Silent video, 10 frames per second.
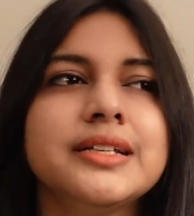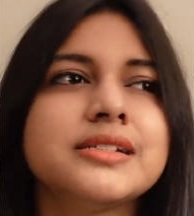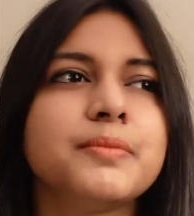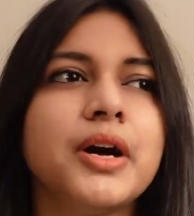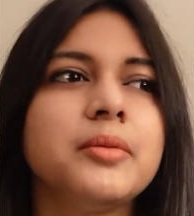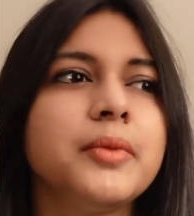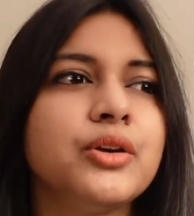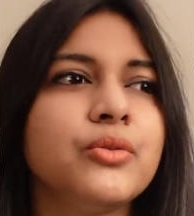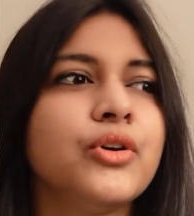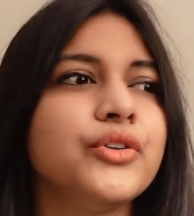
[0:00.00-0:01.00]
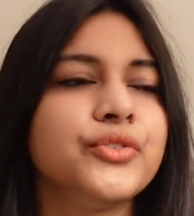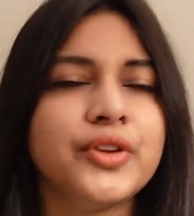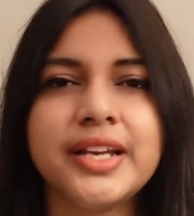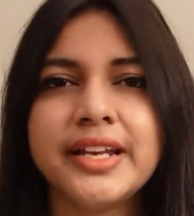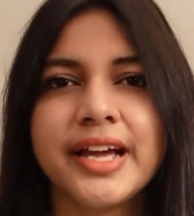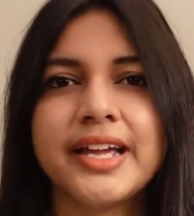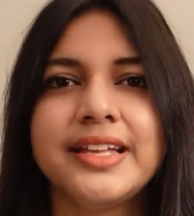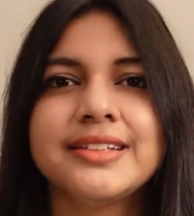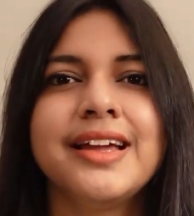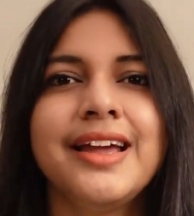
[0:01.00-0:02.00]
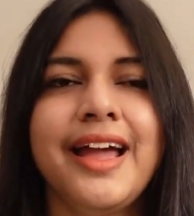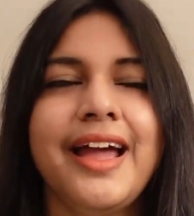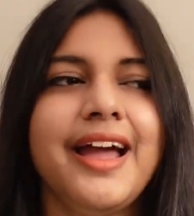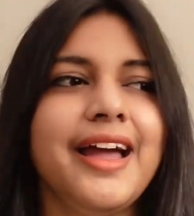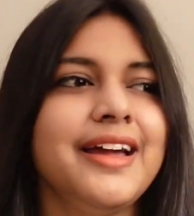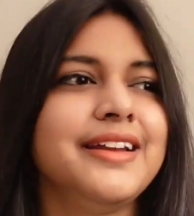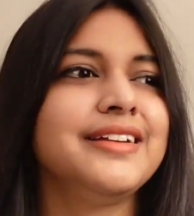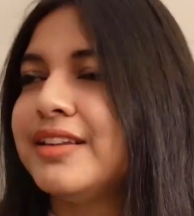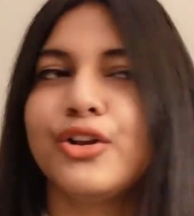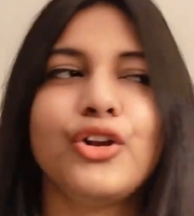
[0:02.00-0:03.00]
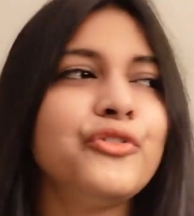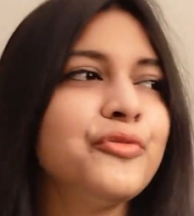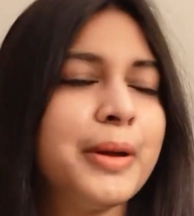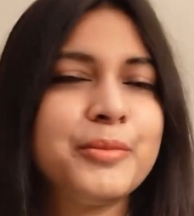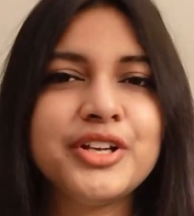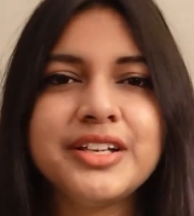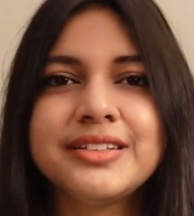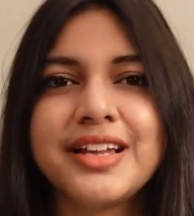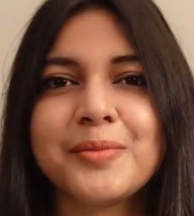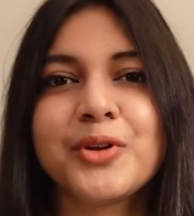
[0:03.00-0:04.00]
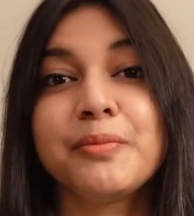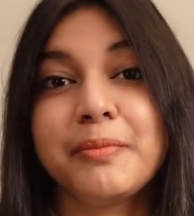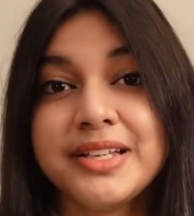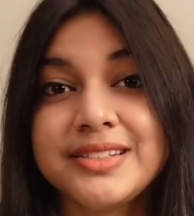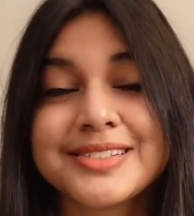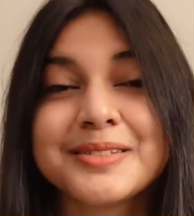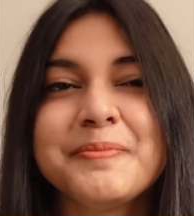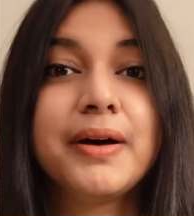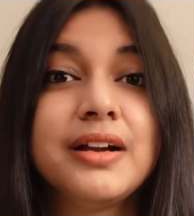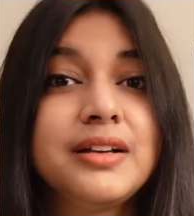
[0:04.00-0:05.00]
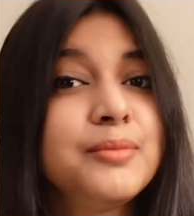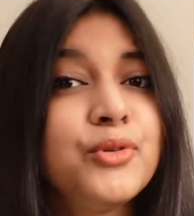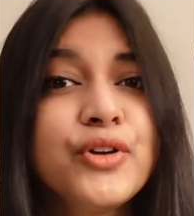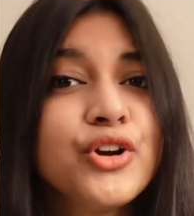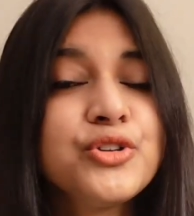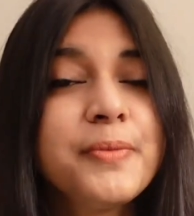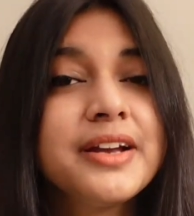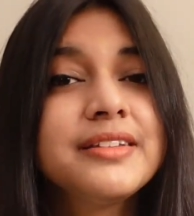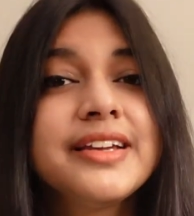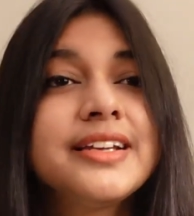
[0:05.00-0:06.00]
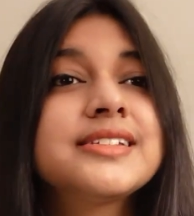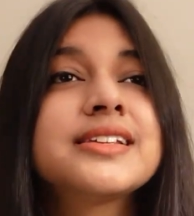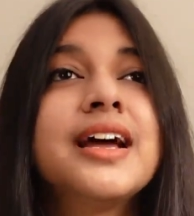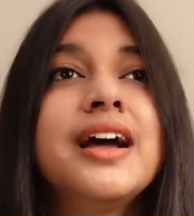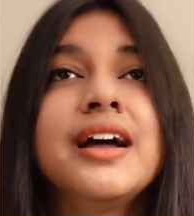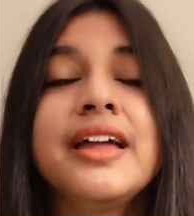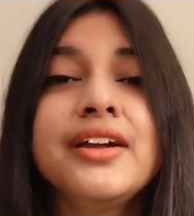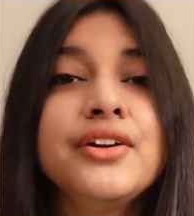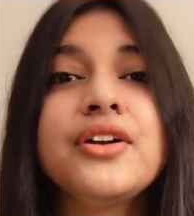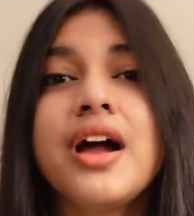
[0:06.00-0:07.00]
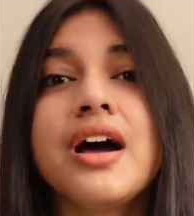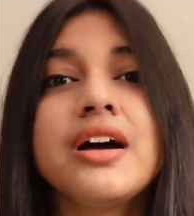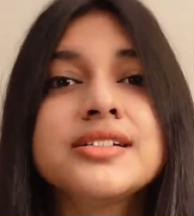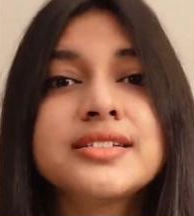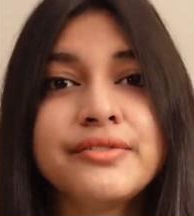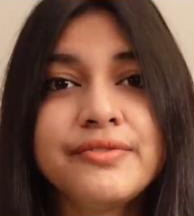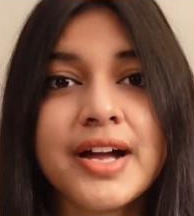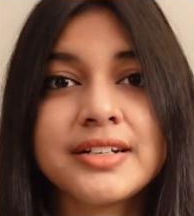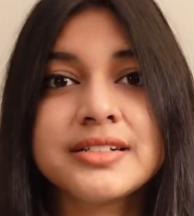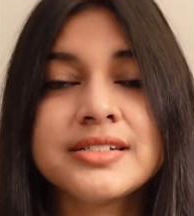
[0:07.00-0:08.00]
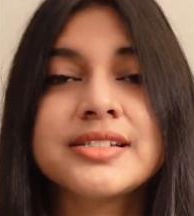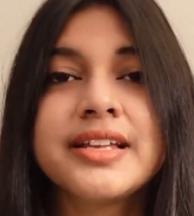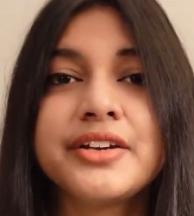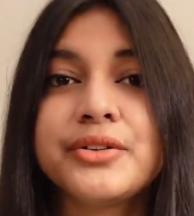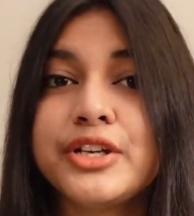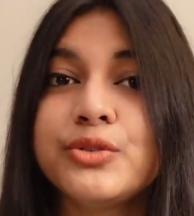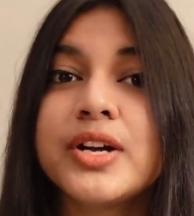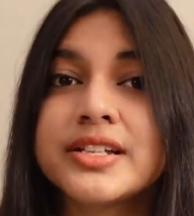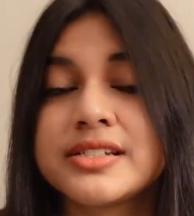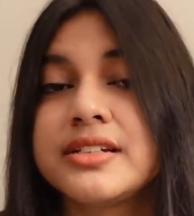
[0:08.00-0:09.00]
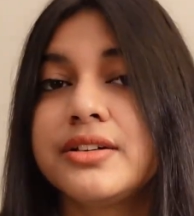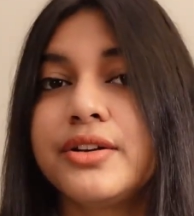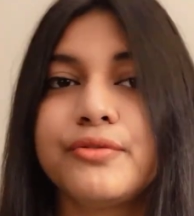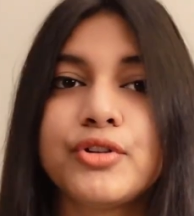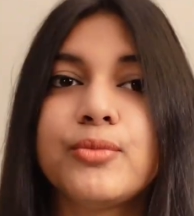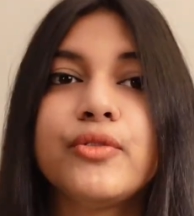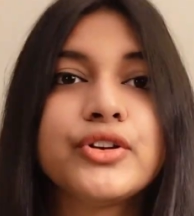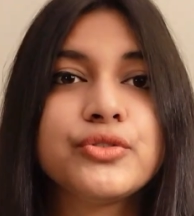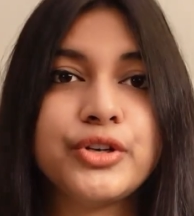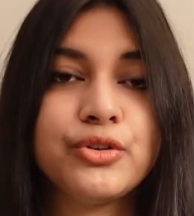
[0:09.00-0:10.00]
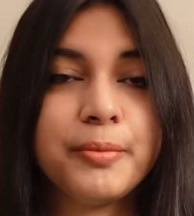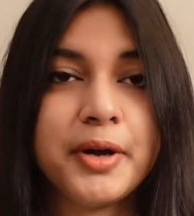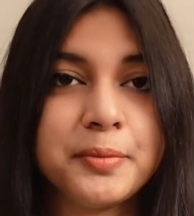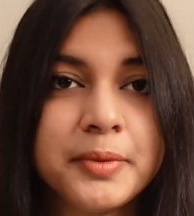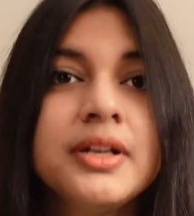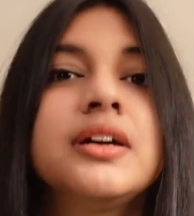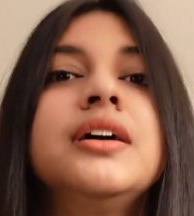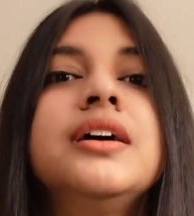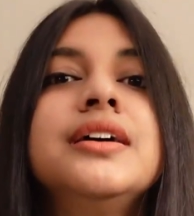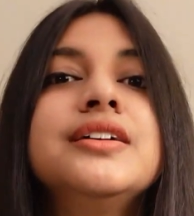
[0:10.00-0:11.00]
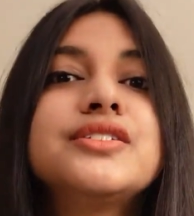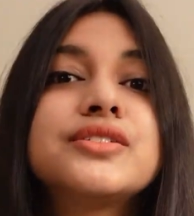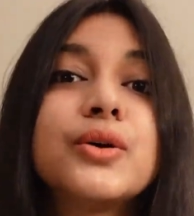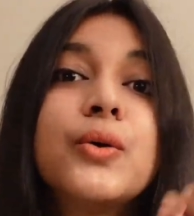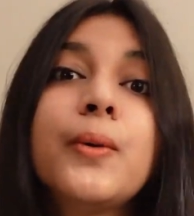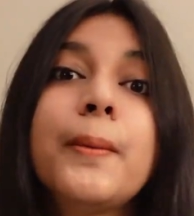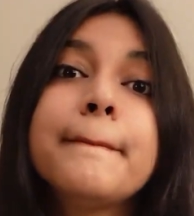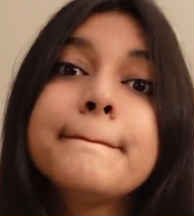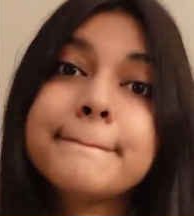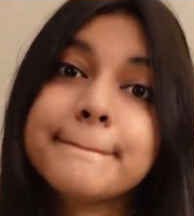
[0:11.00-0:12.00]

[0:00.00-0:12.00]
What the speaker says: this apartment was really nice and there are a lot of memories that I'm gonna miss. But moving on to better things, here are some factors that you need to consider if you're moving to a new apartment. So